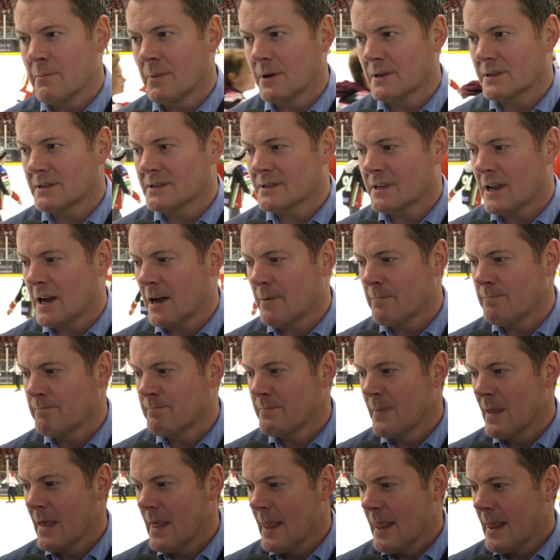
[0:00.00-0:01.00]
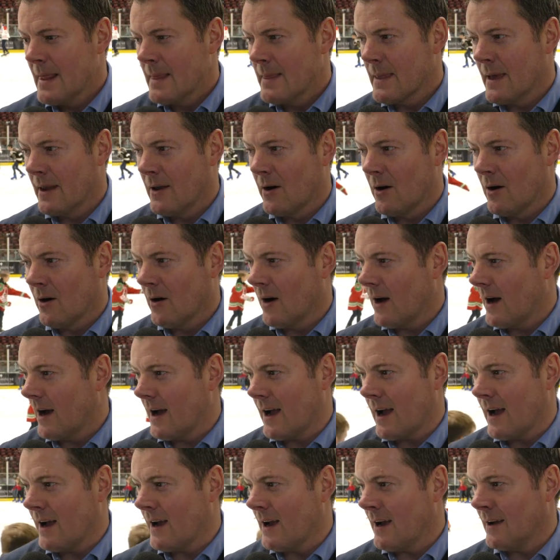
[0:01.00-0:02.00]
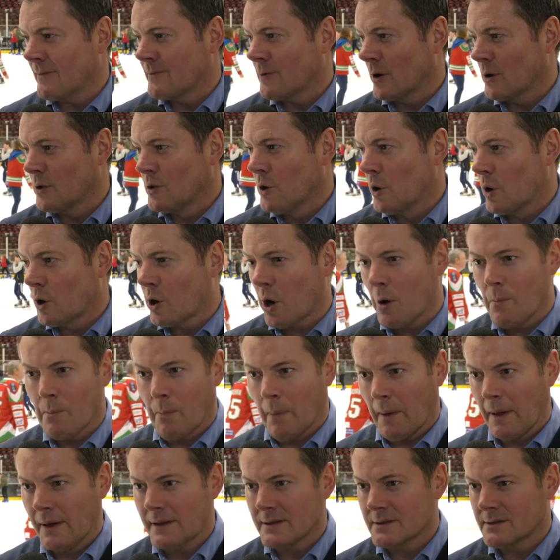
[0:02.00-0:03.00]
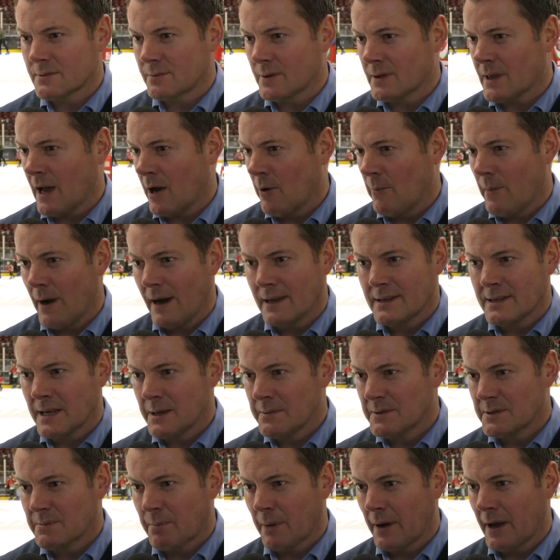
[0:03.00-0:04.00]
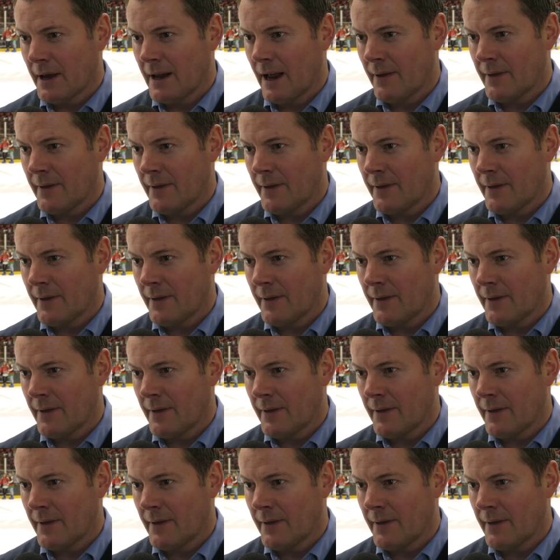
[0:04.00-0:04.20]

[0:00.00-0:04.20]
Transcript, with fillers: But um, you know, I've got no complaints with how my team's playing.